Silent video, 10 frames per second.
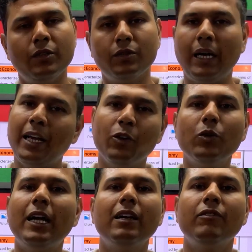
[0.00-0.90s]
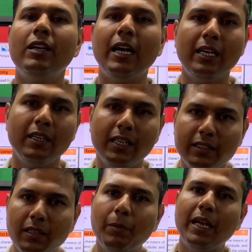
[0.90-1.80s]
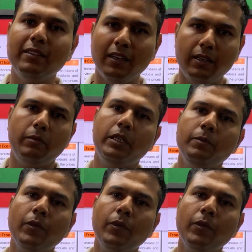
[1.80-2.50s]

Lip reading: I know that when I increase the price little bit,